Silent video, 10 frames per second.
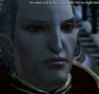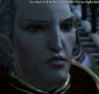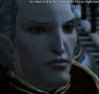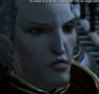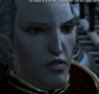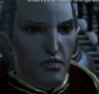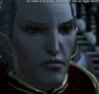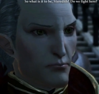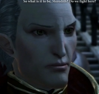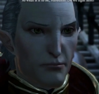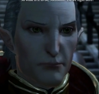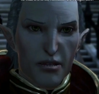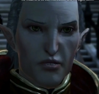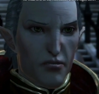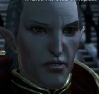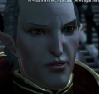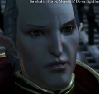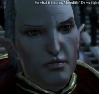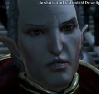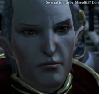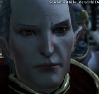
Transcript: So what is it to be, Meredith? Do we